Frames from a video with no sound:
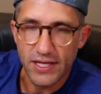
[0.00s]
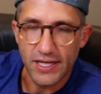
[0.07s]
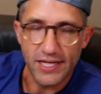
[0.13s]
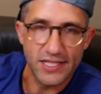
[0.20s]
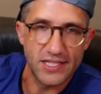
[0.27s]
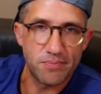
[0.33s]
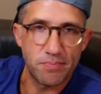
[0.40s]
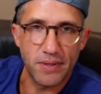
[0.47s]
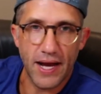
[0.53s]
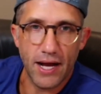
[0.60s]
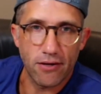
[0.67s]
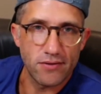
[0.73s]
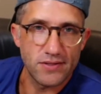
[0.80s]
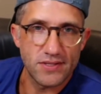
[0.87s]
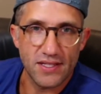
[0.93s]
it spit
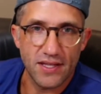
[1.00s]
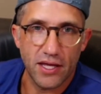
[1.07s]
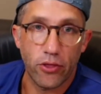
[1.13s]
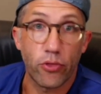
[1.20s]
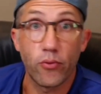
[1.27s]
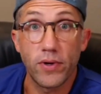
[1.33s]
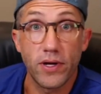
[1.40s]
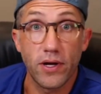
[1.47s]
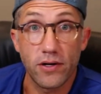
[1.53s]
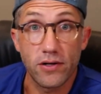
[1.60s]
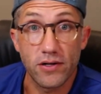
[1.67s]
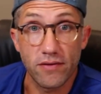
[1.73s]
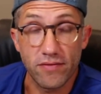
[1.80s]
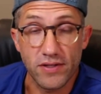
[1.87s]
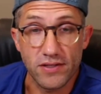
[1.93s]
out and said like
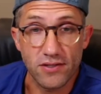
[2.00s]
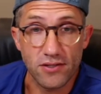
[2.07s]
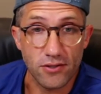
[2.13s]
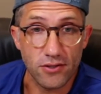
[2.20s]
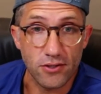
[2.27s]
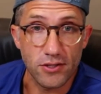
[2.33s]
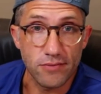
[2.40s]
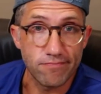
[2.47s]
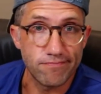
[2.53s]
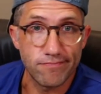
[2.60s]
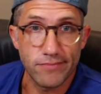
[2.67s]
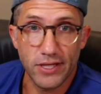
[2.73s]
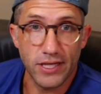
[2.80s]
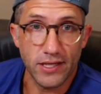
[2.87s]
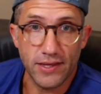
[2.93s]
300 of these are good,
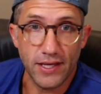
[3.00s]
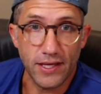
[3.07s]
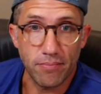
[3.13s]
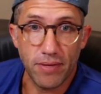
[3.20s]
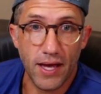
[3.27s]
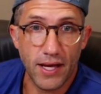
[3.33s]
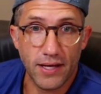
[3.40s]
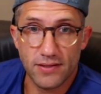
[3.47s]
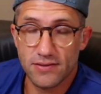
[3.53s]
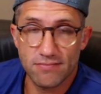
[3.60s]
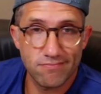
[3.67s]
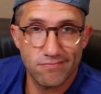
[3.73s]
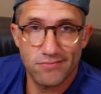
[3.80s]
like they passed.